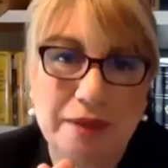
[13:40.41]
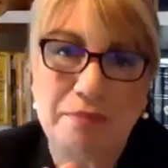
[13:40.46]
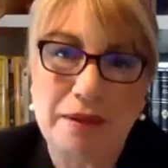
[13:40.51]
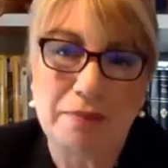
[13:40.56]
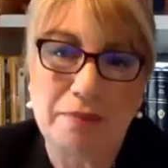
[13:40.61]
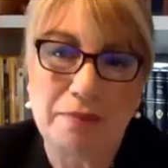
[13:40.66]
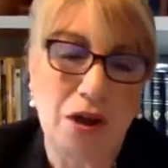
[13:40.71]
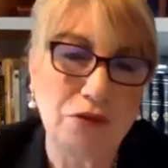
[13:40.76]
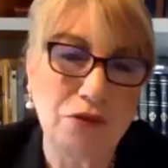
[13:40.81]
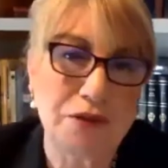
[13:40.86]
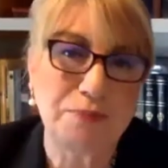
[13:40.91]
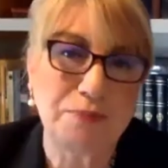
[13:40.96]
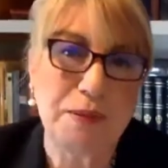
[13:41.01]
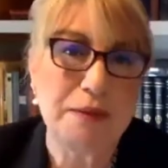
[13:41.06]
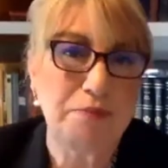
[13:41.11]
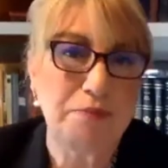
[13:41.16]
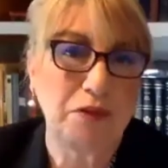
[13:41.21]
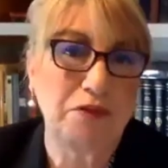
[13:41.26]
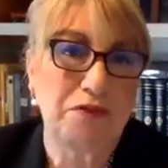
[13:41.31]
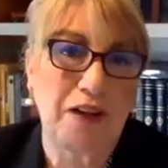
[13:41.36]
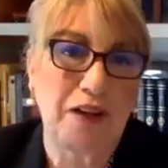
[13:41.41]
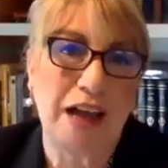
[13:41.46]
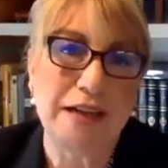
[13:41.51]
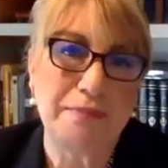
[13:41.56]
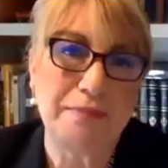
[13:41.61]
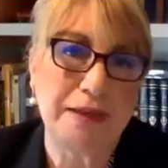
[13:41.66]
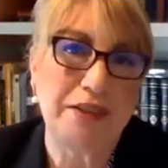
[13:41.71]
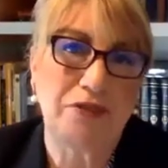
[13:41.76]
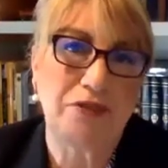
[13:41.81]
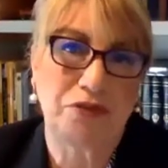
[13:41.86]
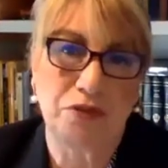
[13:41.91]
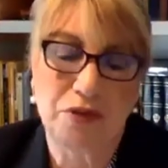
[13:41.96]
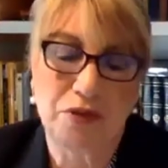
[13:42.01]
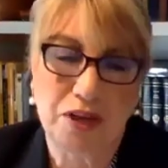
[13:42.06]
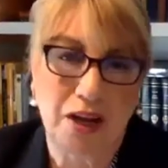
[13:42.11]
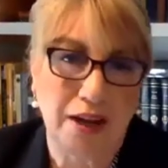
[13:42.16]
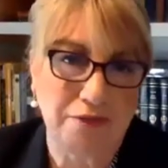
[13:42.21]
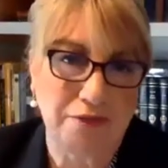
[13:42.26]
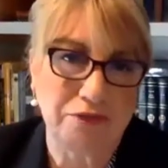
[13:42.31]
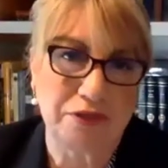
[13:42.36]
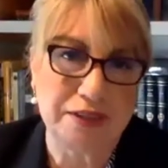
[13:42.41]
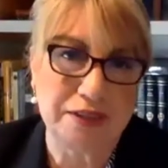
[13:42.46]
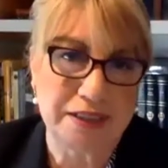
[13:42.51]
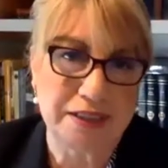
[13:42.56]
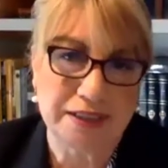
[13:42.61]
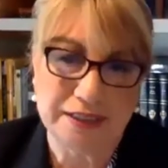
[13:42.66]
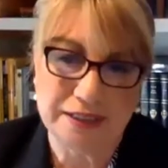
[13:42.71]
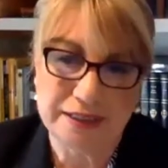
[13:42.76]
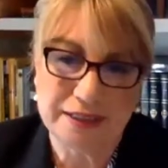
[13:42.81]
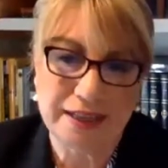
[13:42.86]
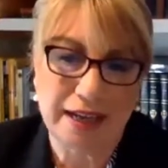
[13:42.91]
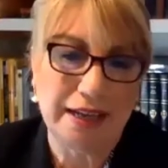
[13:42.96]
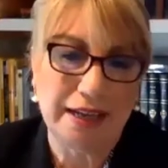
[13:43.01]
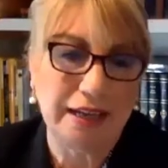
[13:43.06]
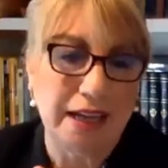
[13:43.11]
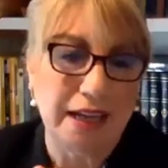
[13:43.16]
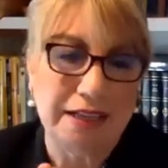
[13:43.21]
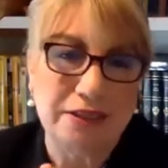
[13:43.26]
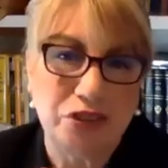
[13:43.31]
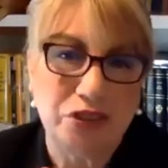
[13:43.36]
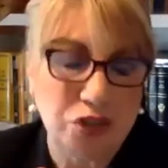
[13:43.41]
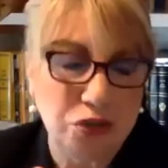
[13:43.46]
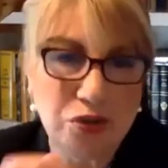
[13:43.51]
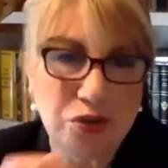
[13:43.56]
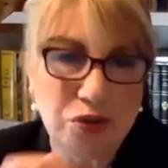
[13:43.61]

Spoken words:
most people find me through conferences. I do